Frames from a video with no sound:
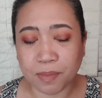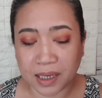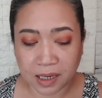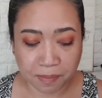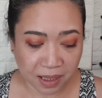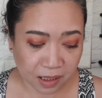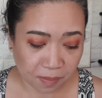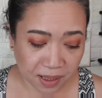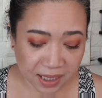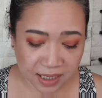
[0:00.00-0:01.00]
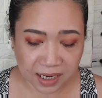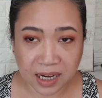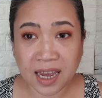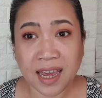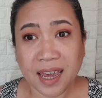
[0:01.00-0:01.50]

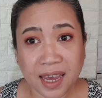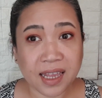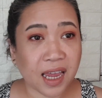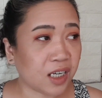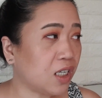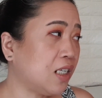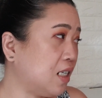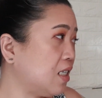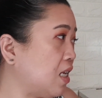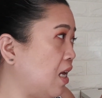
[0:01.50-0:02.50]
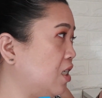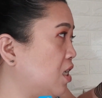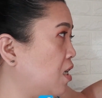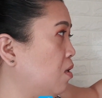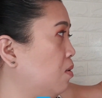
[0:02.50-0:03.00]
And actually this
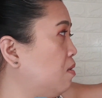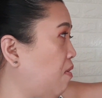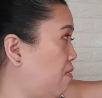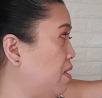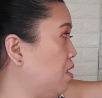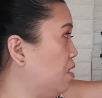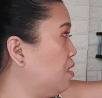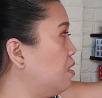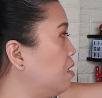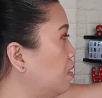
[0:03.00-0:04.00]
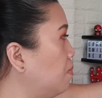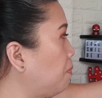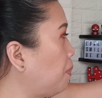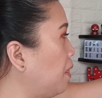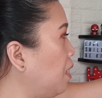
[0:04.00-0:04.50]
eyeshadow is very good.
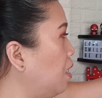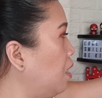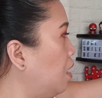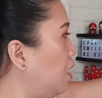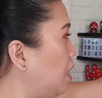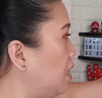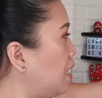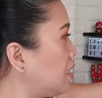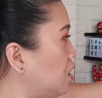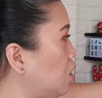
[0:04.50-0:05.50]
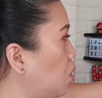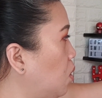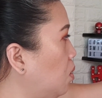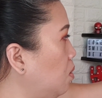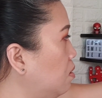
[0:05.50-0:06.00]
Let's
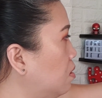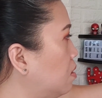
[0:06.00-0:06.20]
go.